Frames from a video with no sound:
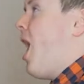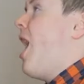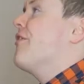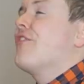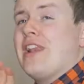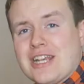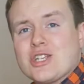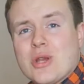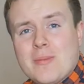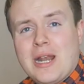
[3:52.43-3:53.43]
I feel
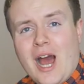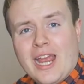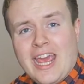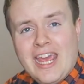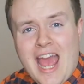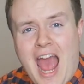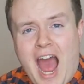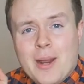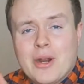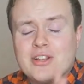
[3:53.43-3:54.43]
extremely lucky
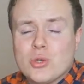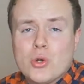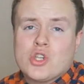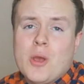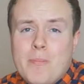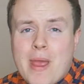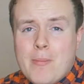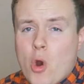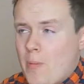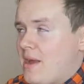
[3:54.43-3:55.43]
and I'm going to talk to you a
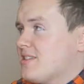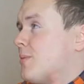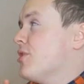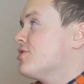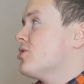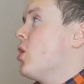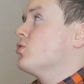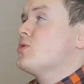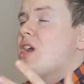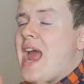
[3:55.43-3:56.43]
bit more about some of the
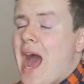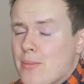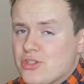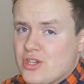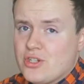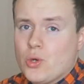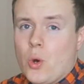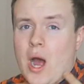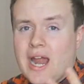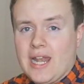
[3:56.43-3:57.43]
songs which I absolutely
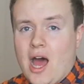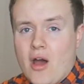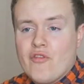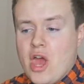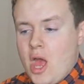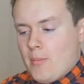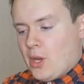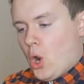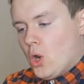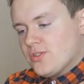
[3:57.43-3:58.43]
adore and love
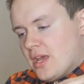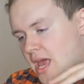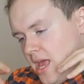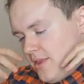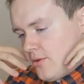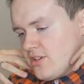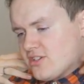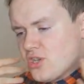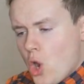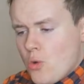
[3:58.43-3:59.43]
because there are
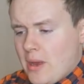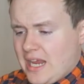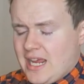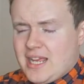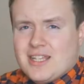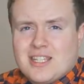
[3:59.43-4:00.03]
so many